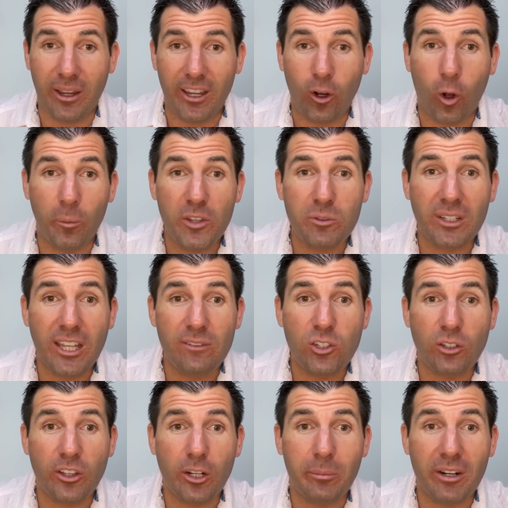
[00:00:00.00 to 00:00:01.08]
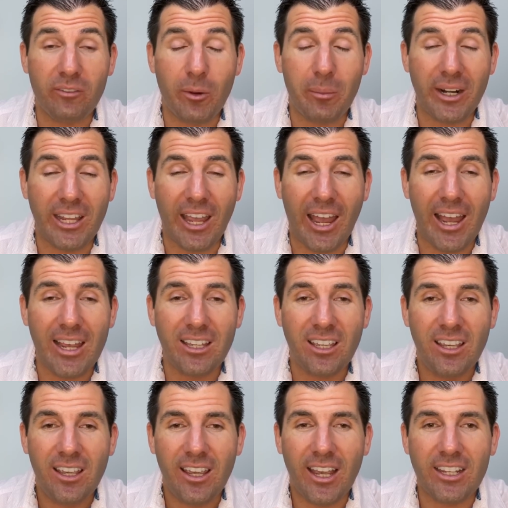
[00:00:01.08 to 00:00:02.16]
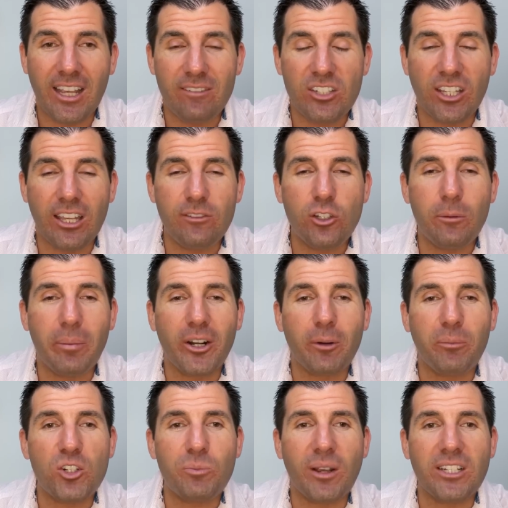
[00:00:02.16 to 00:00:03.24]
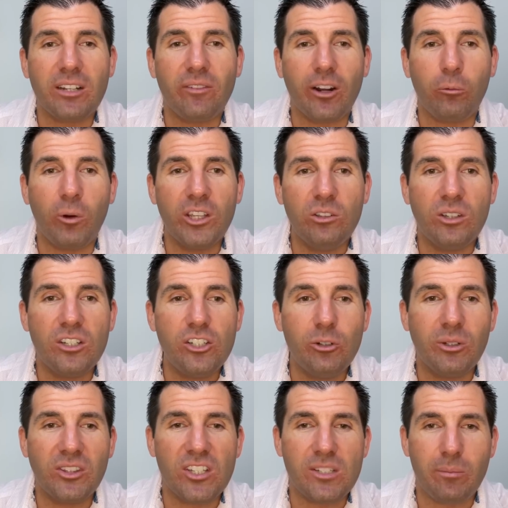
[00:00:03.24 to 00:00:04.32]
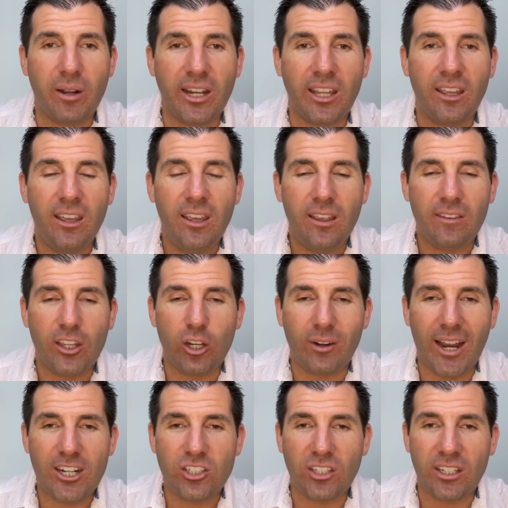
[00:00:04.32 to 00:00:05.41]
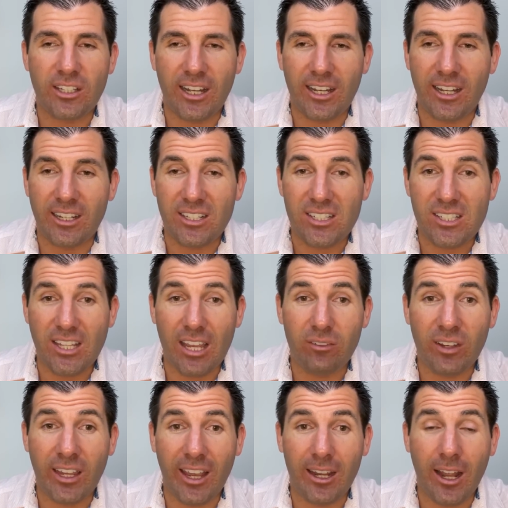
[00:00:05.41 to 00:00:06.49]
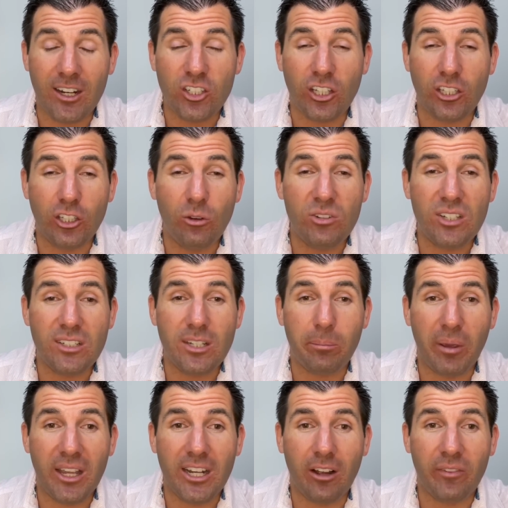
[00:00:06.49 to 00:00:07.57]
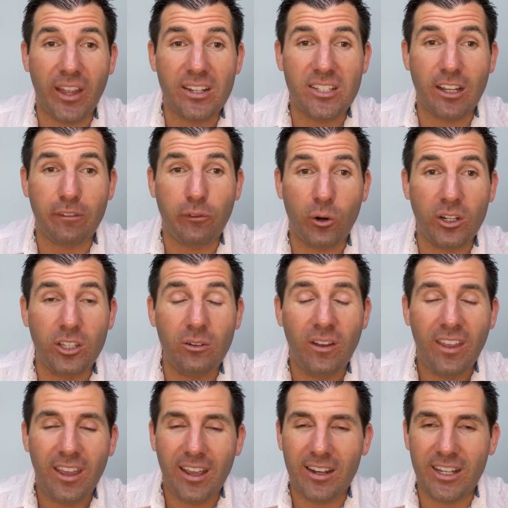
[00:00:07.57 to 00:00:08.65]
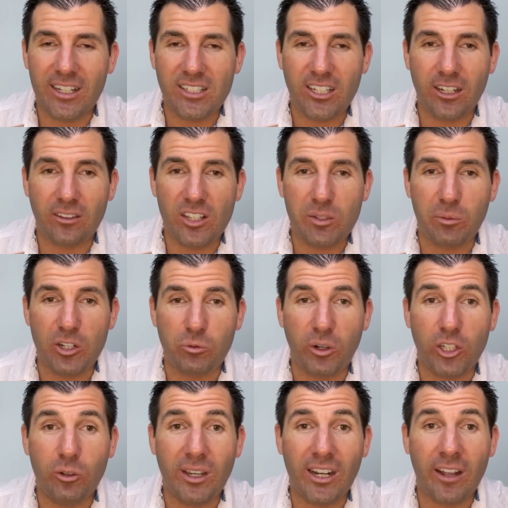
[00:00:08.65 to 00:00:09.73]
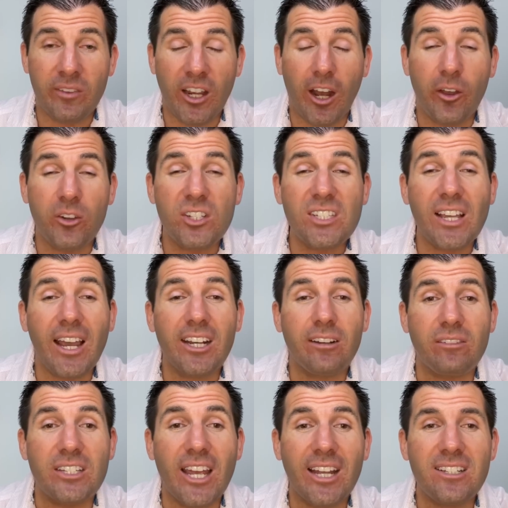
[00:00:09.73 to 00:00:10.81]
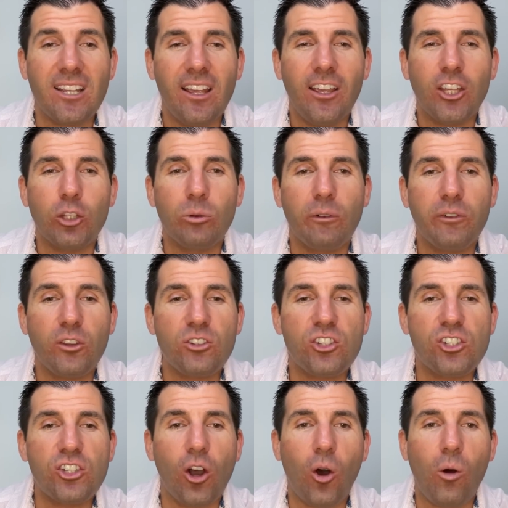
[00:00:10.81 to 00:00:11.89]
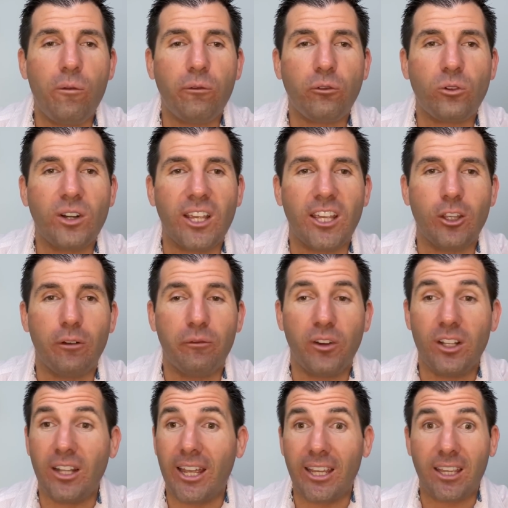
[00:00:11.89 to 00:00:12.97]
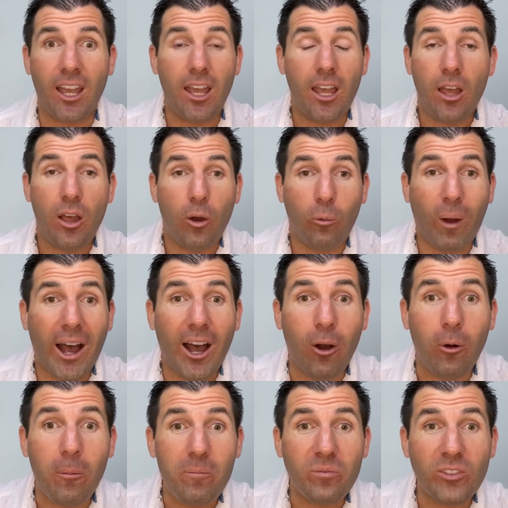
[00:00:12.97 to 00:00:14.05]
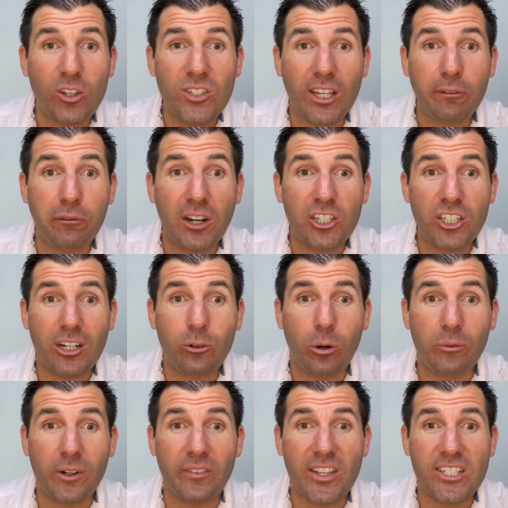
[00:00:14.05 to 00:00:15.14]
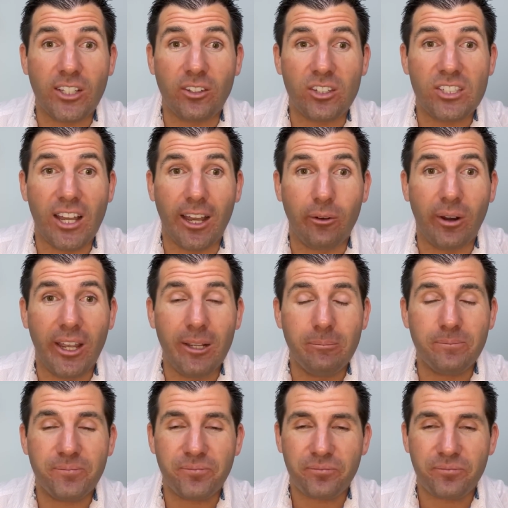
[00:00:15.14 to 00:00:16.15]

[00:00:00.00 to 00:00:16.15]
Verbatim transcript: hope this one gives you a little bit of a money hack and kind of gives you a better perspective on what you can do with this money that you're actually uh, saving and actually using to pay down that debt for you. And I can tell you this much when you get on the other side of debt, you will feel so free. You'll feel like, wow, there's like fresh air over on this other side, right?